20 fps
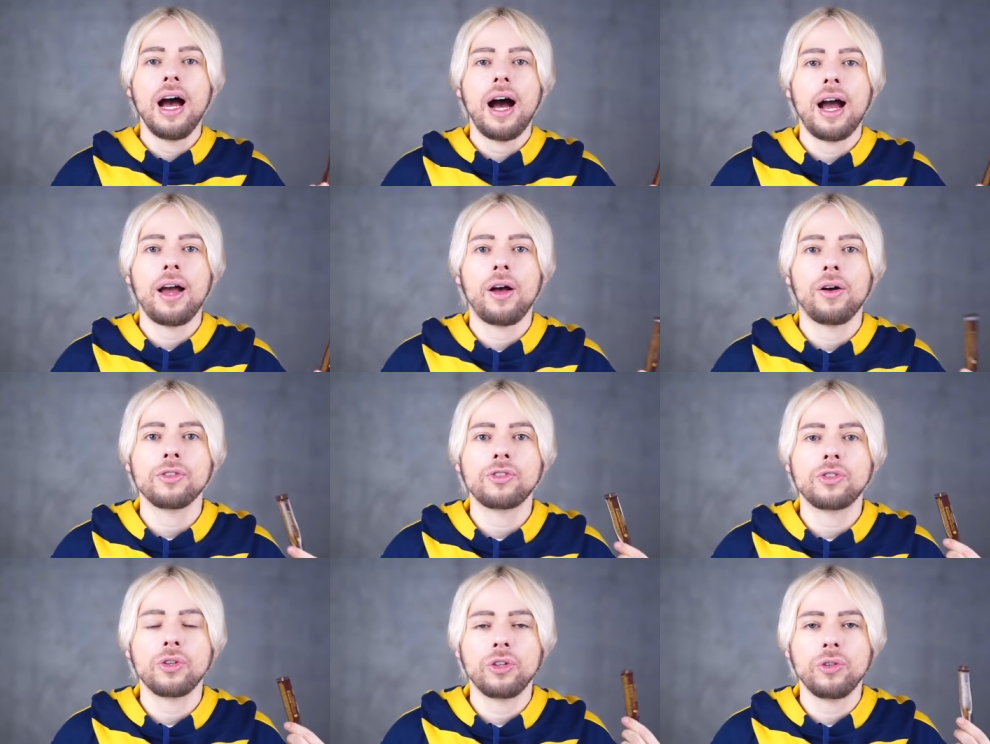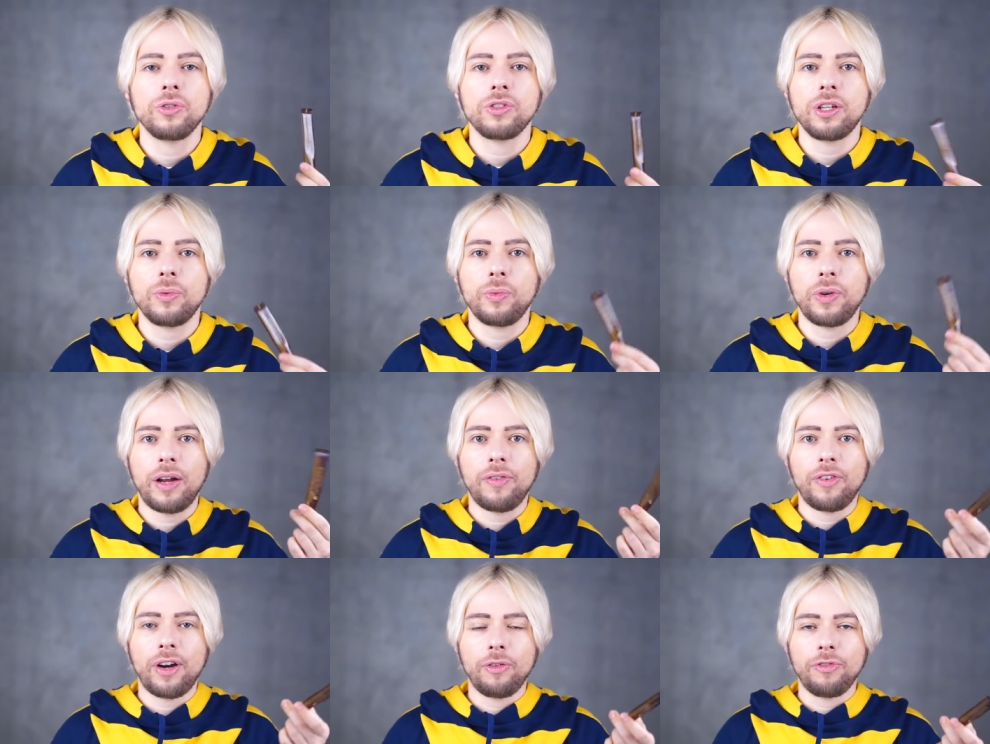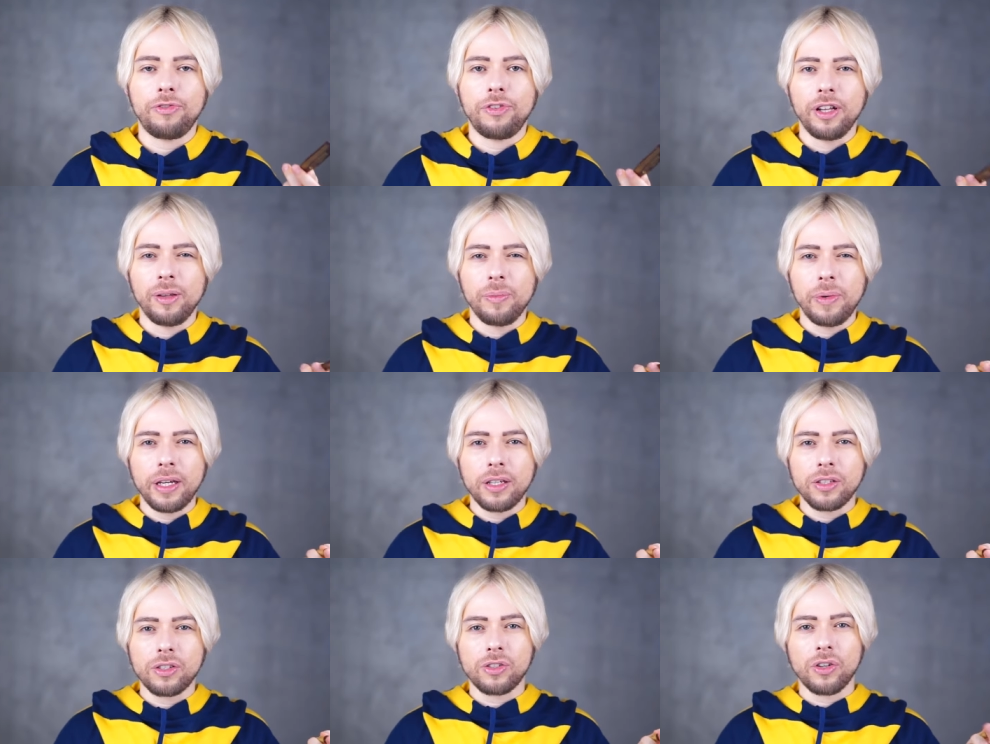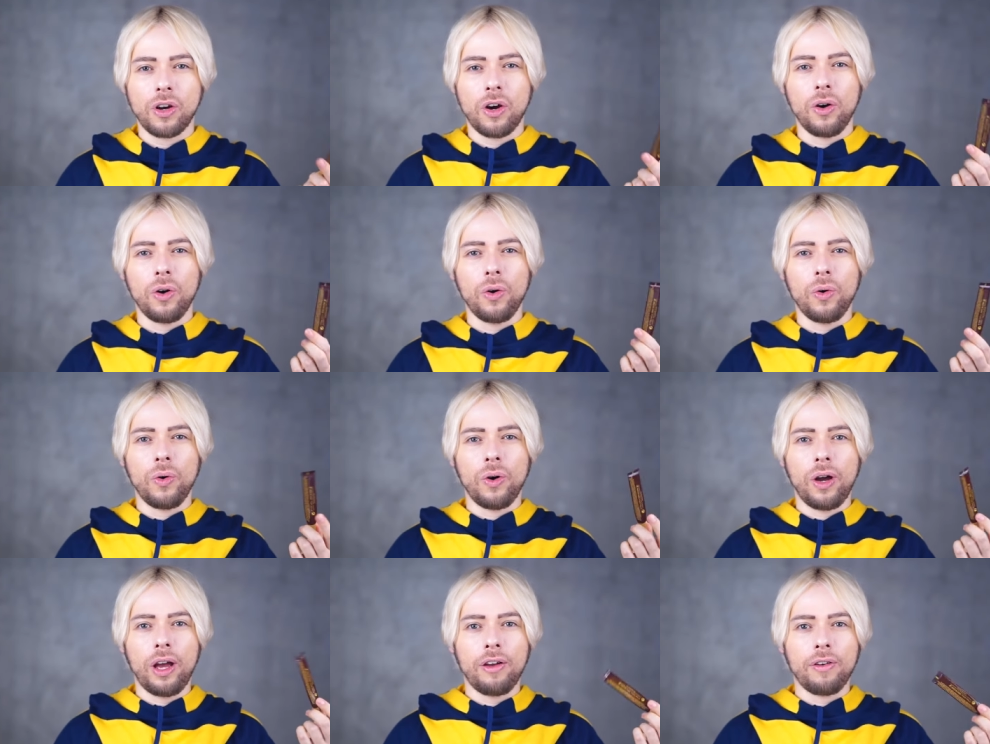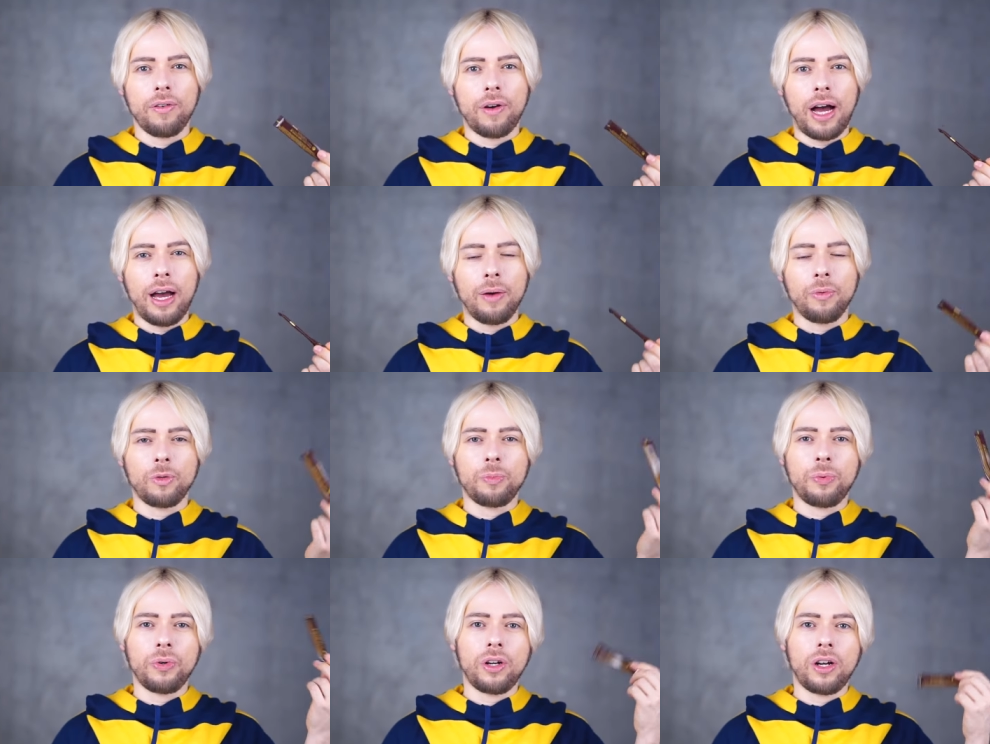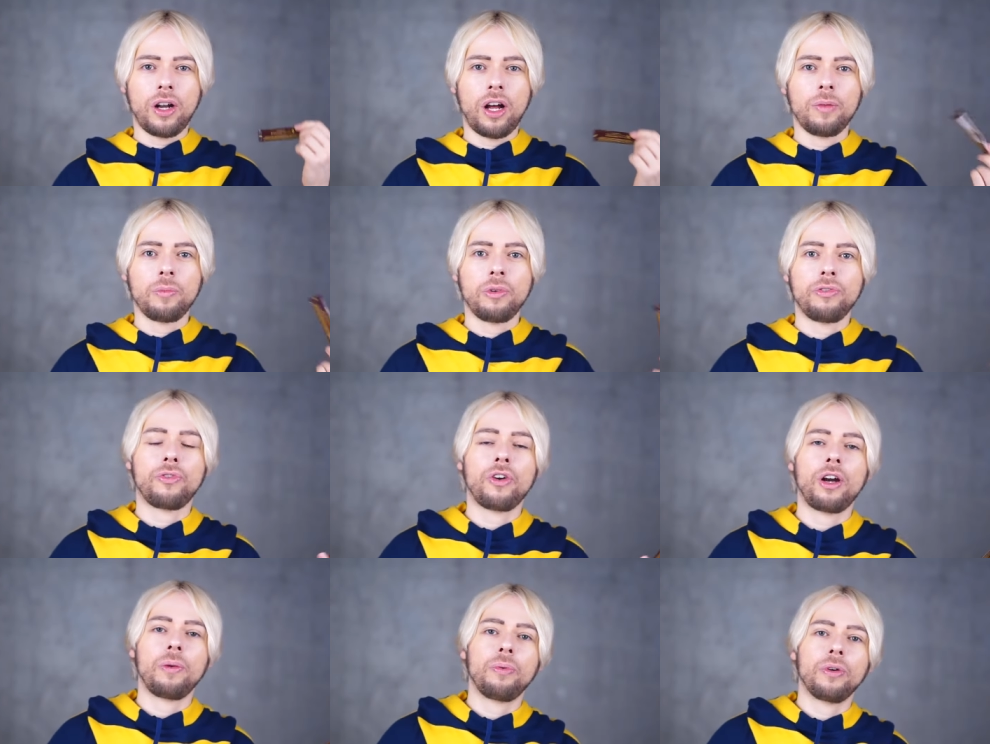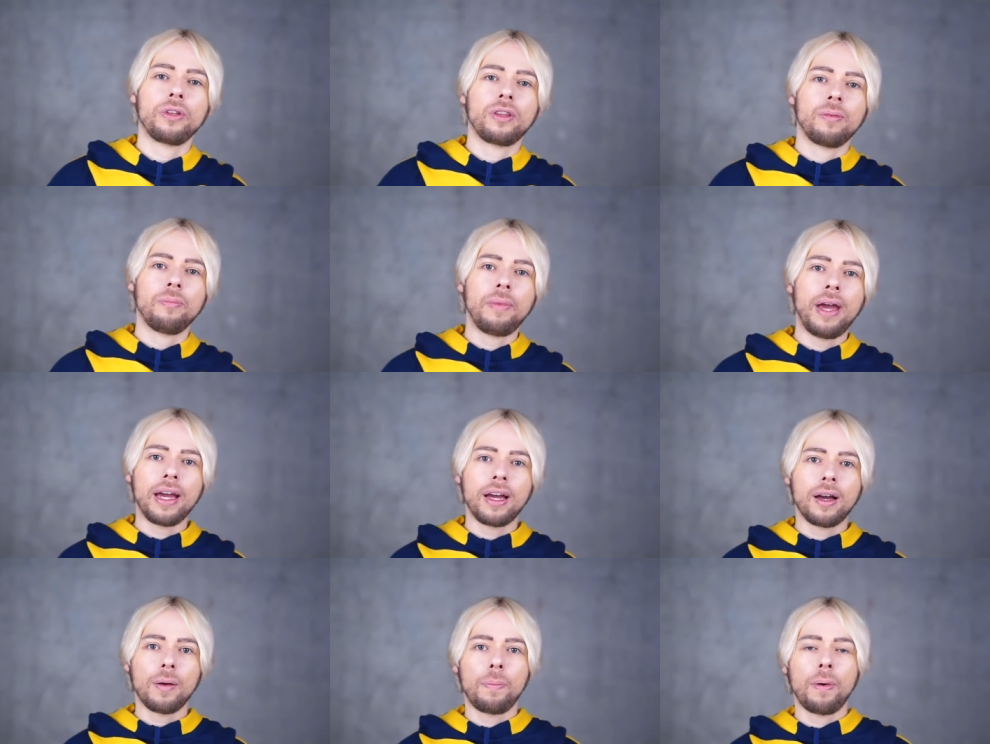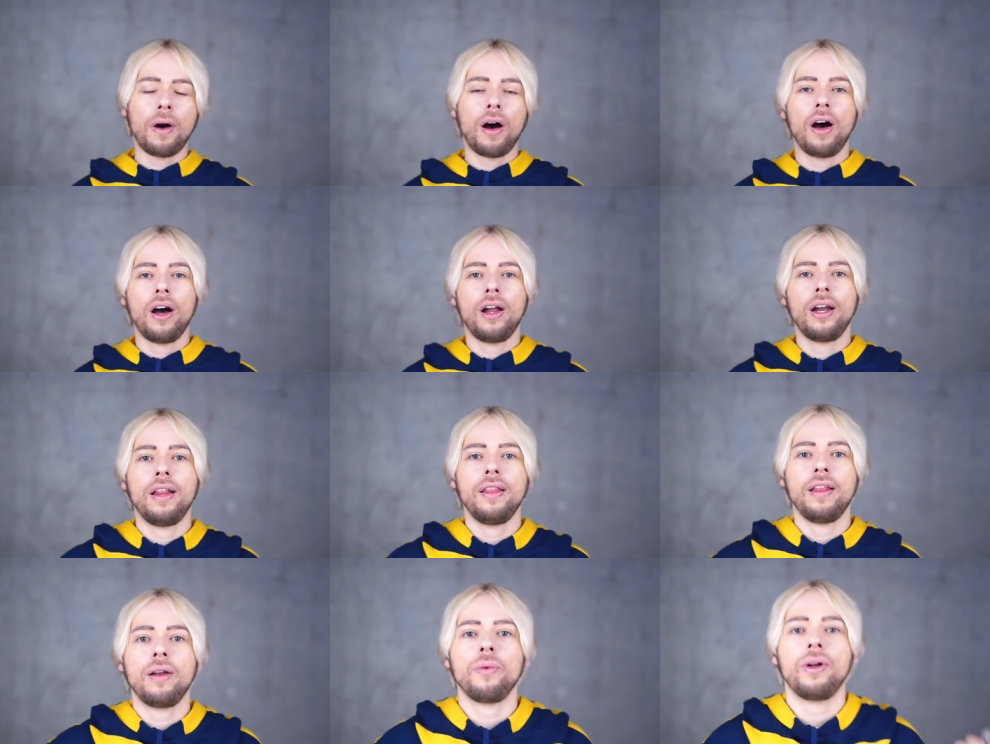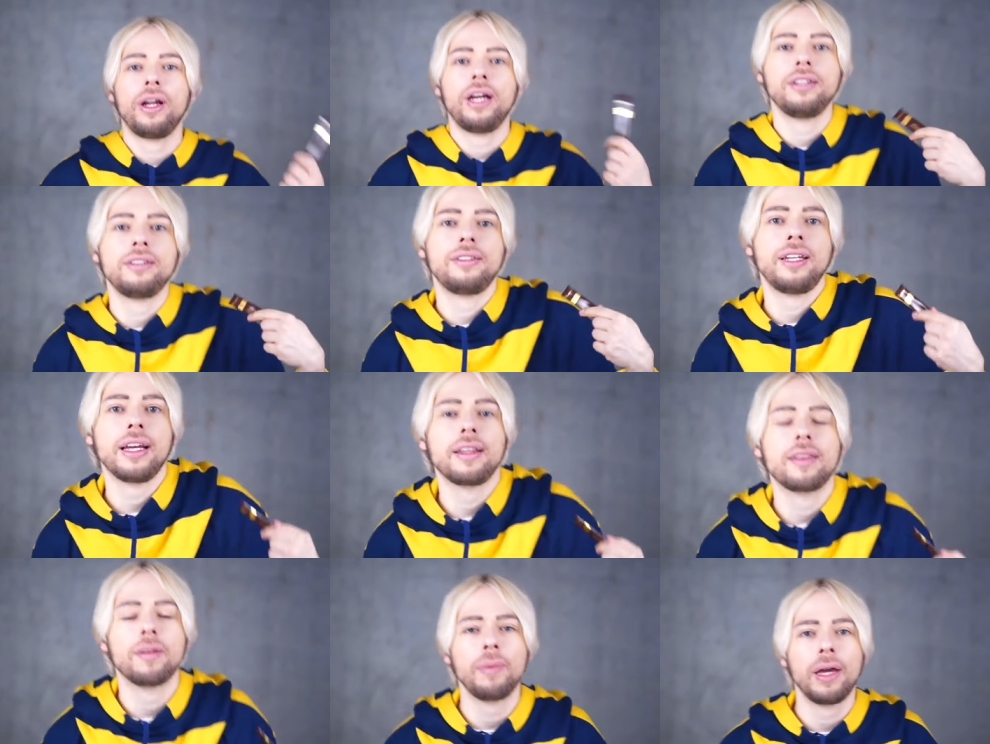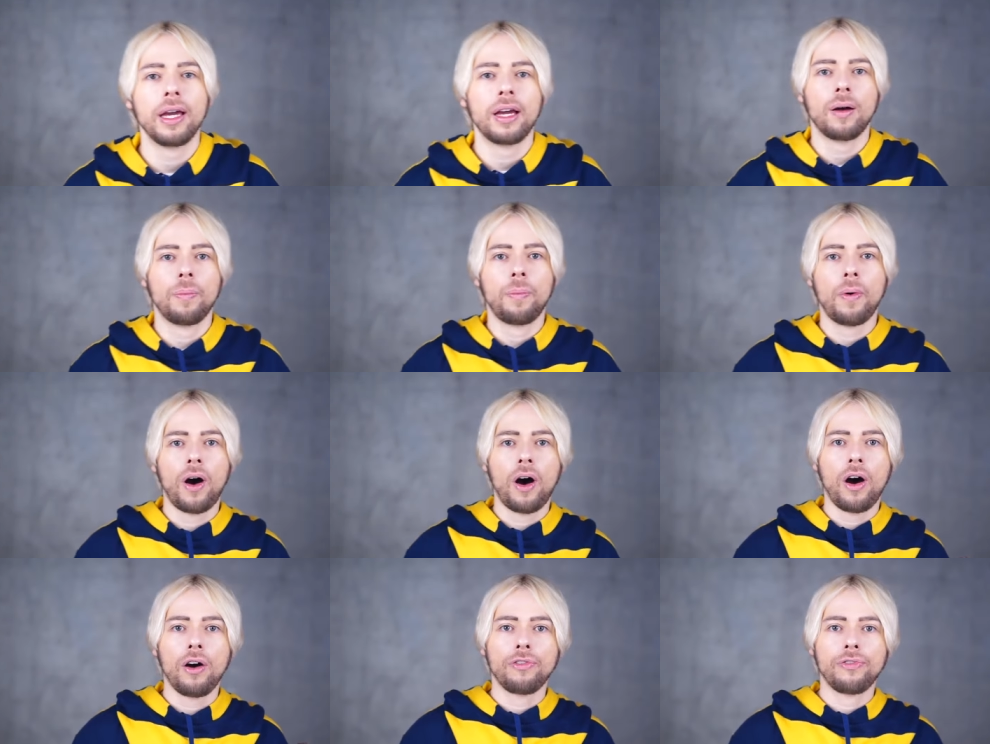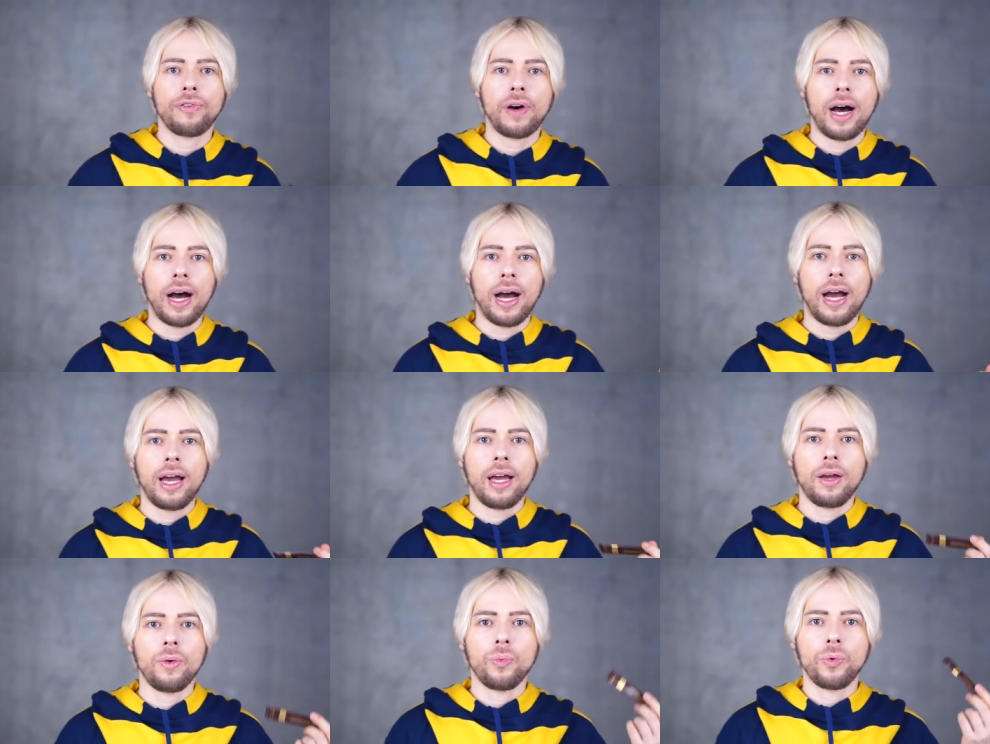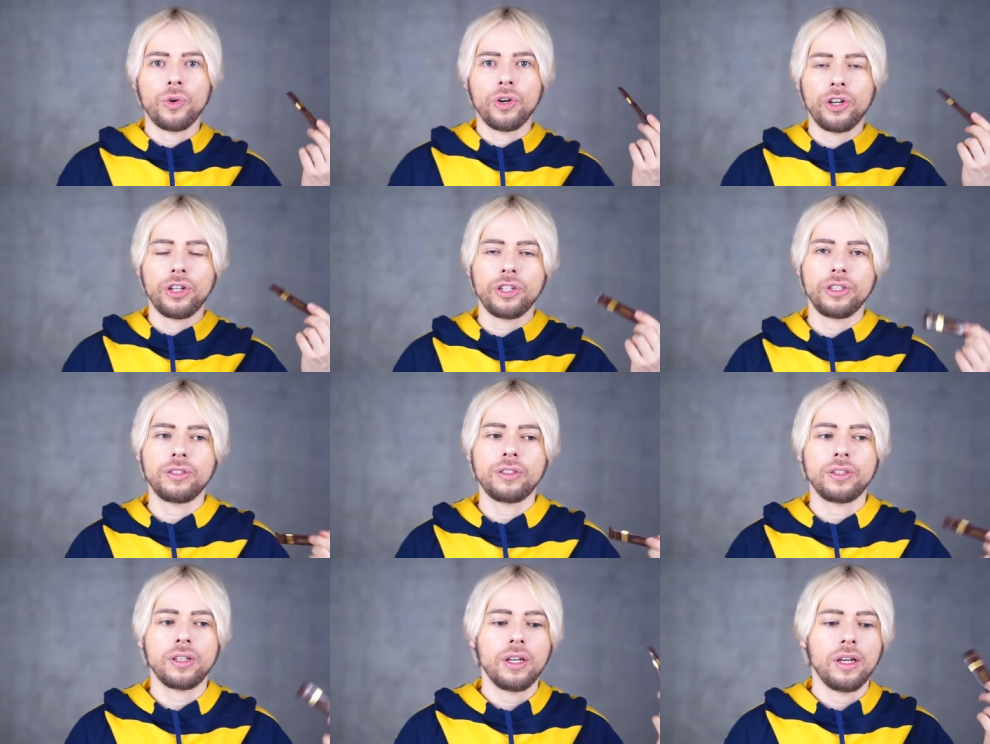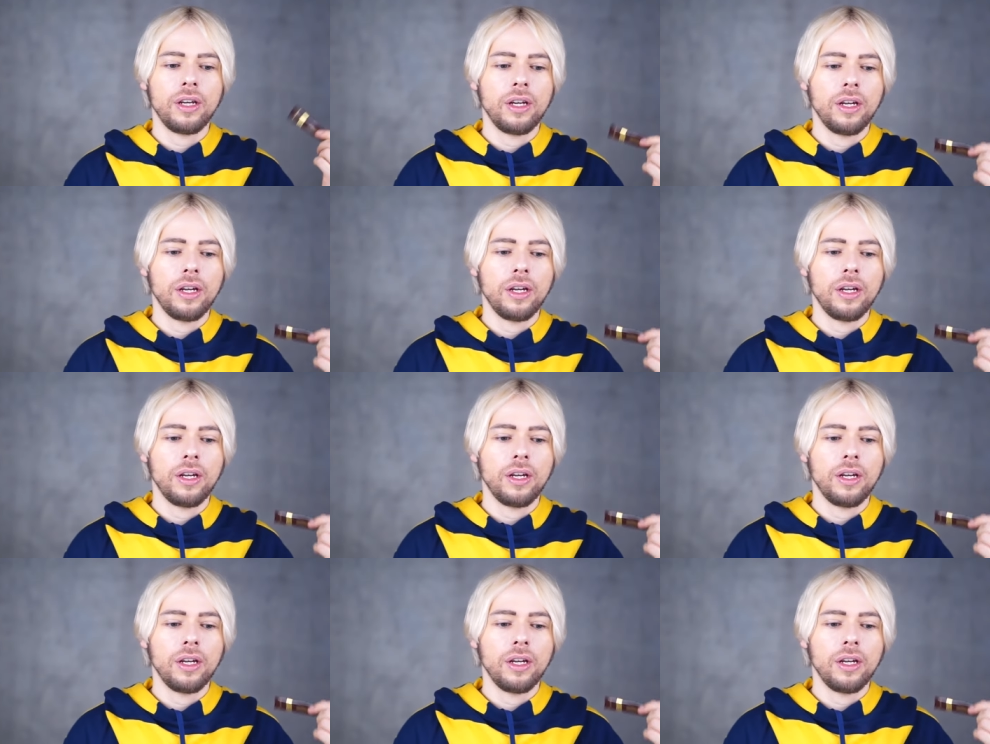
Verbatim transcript: I also use it whenever I'm filming, so I would put it on before I put the makeup on, and then when I take the makeup off, I would,